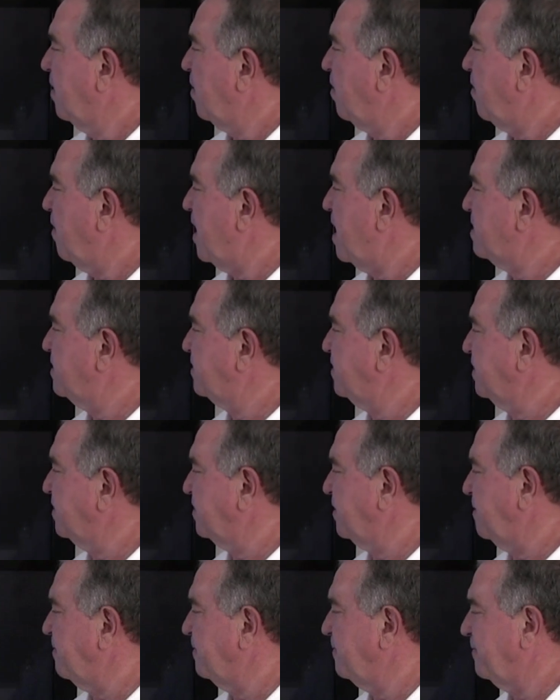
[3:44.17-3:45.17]
Ground
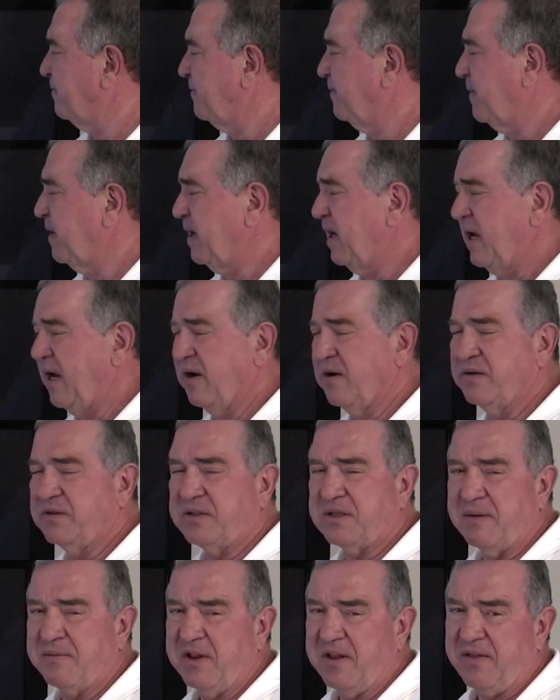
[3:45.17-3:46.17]
system. Here's
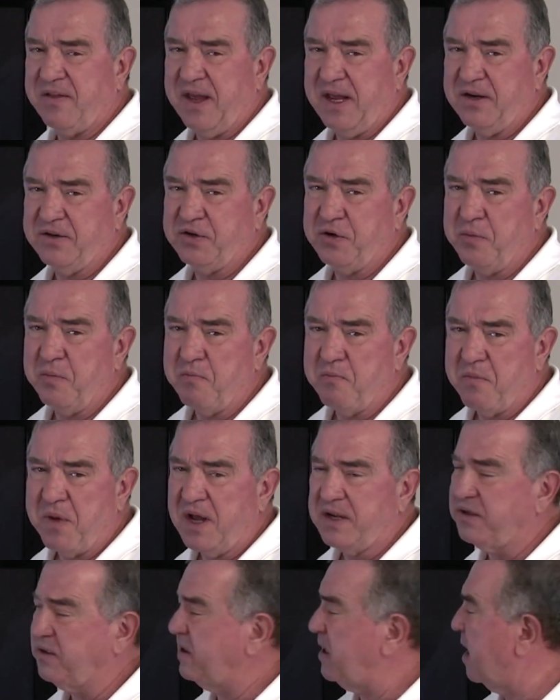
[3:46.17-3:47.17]
some of the things you
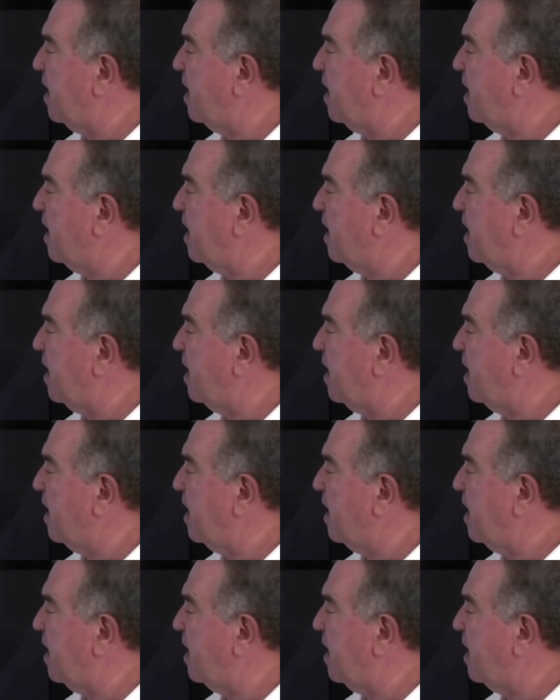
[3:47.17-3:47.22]
must